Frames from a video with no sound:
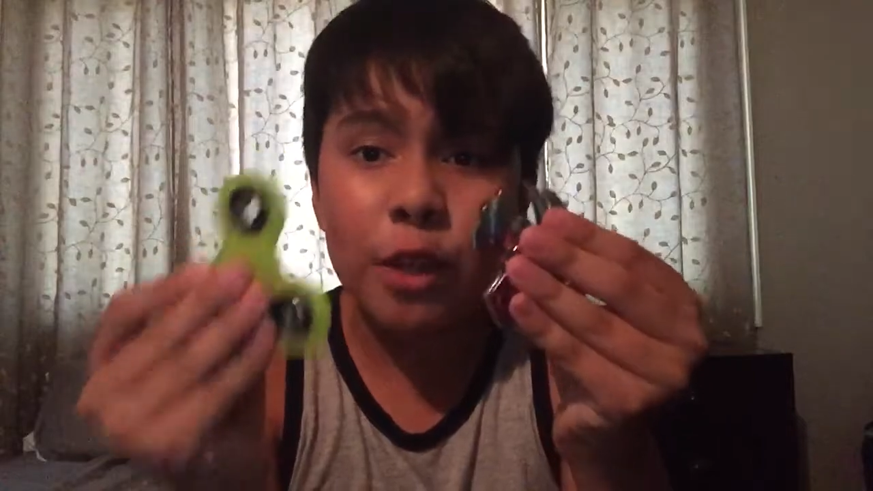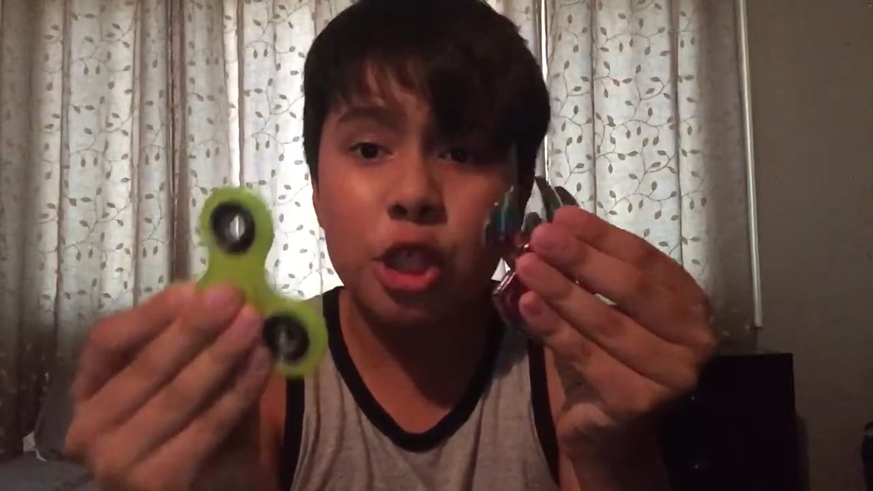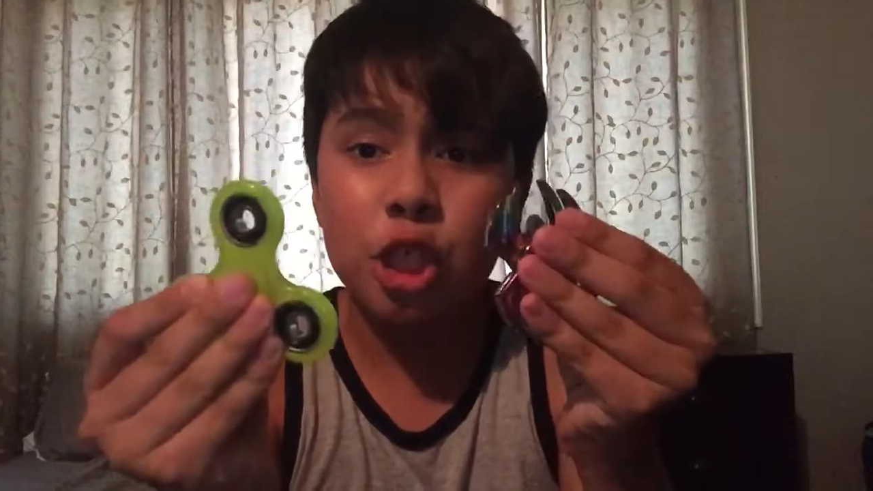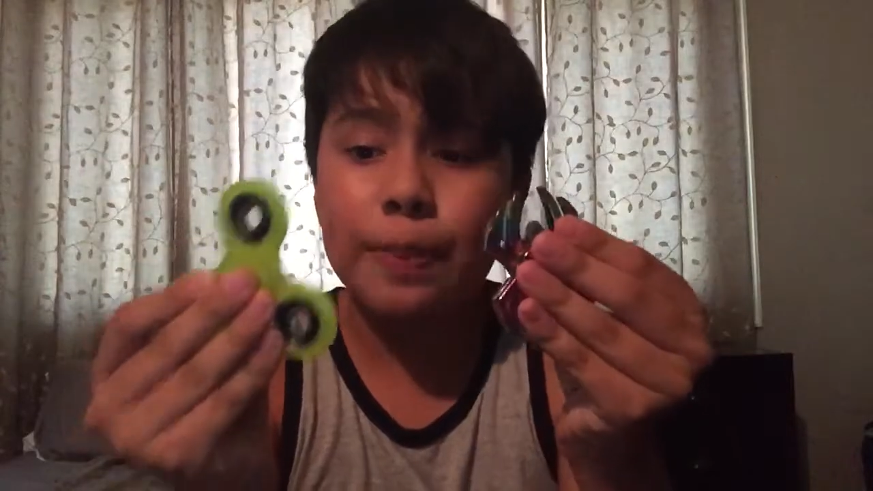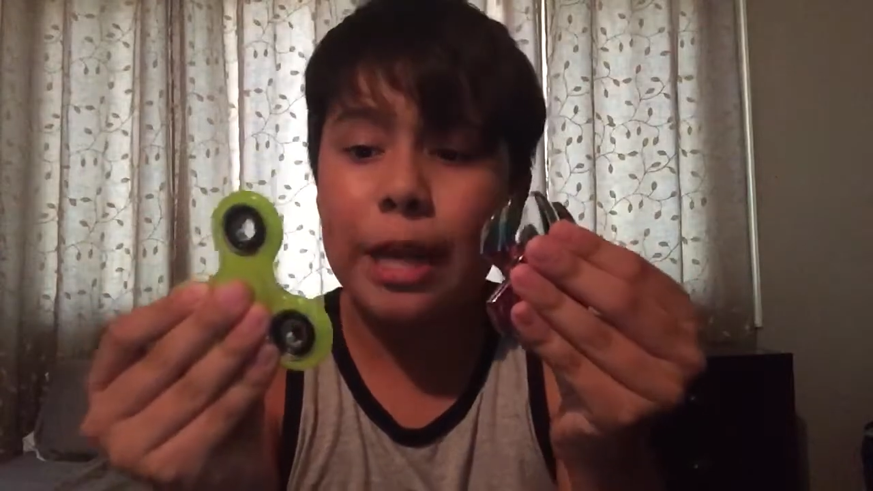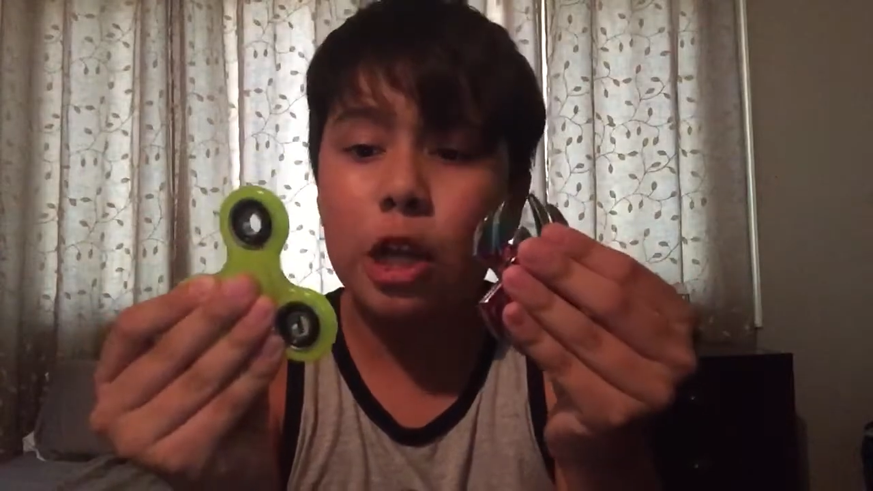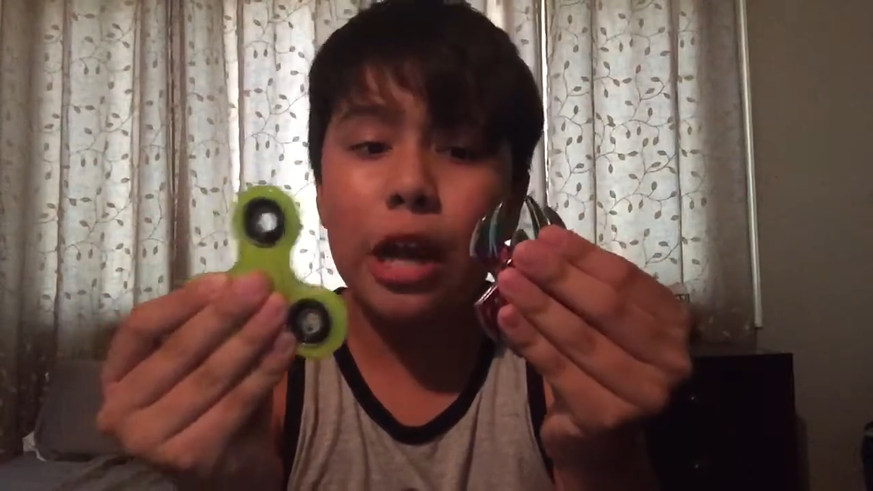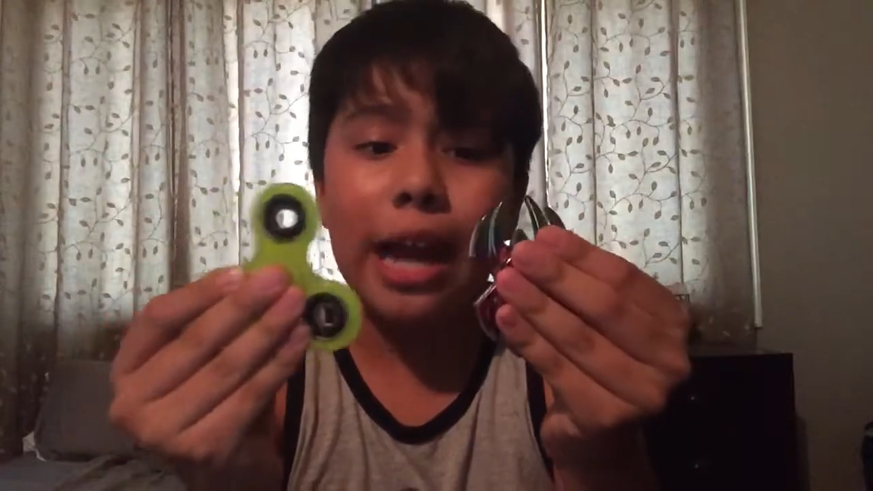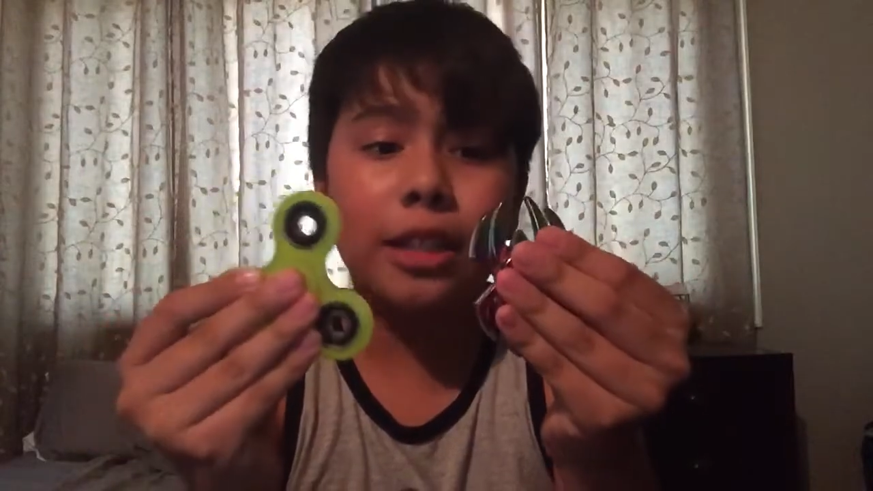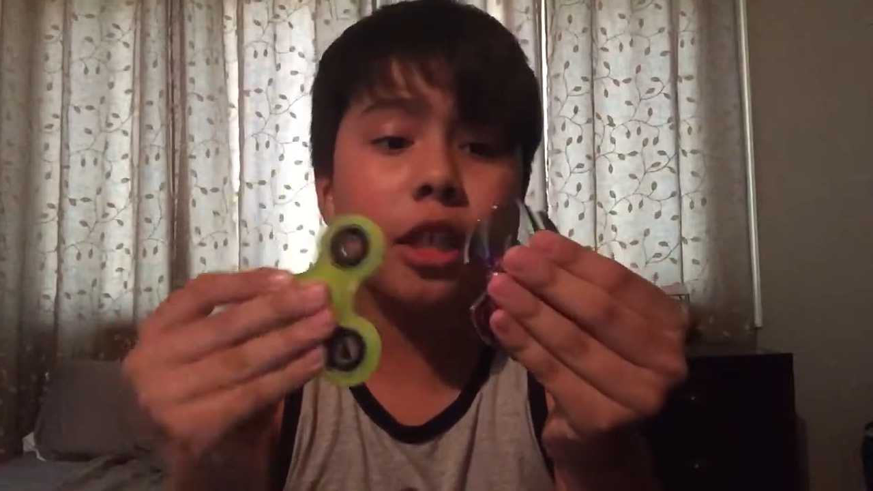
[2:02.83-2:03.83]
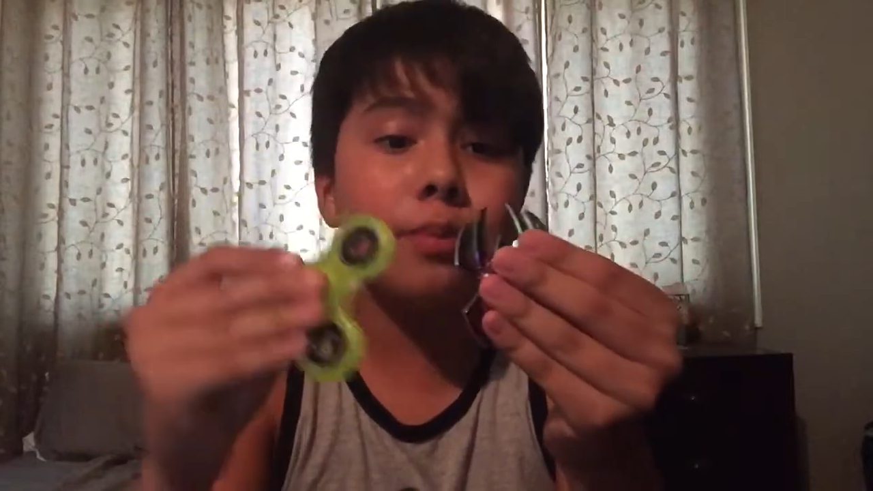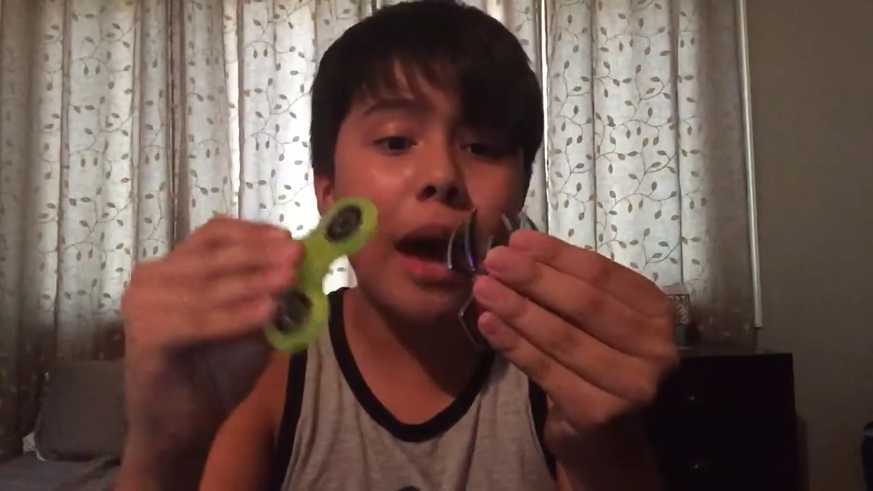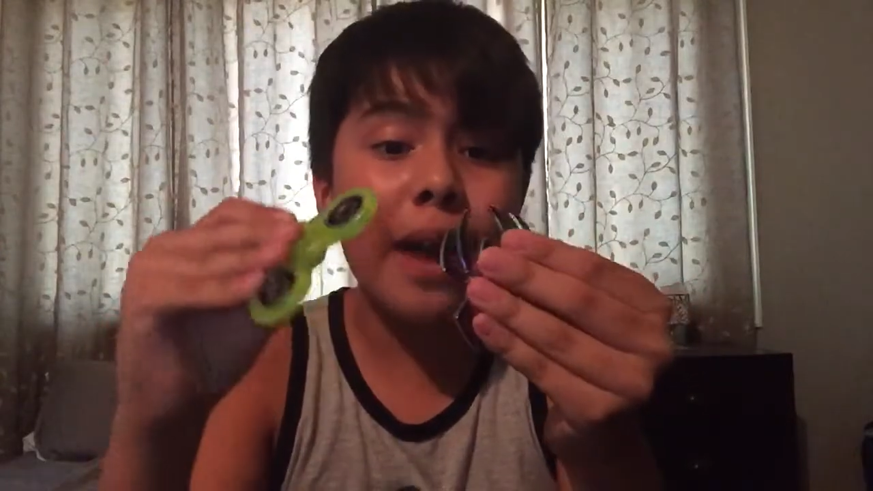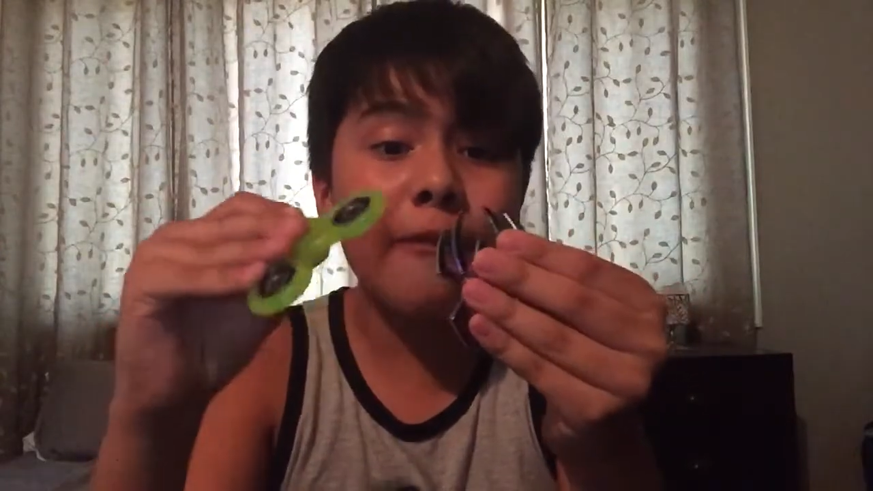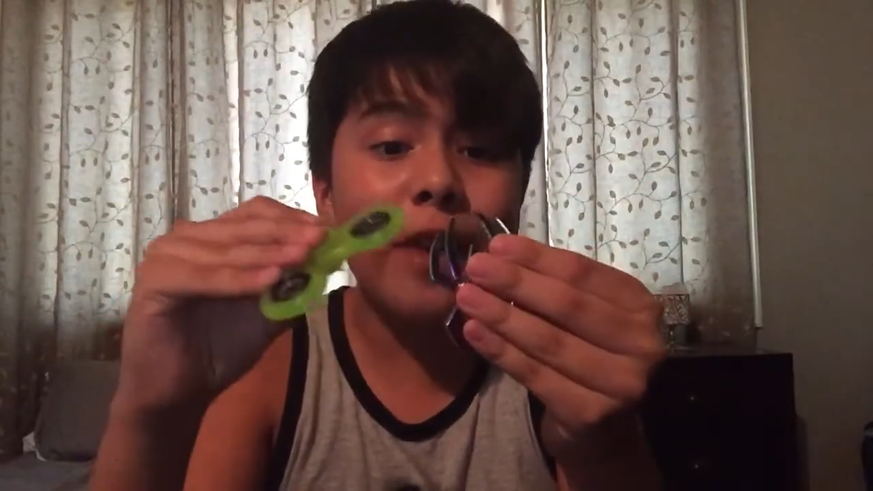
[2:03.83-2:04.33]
fidget spinner, guys. Because my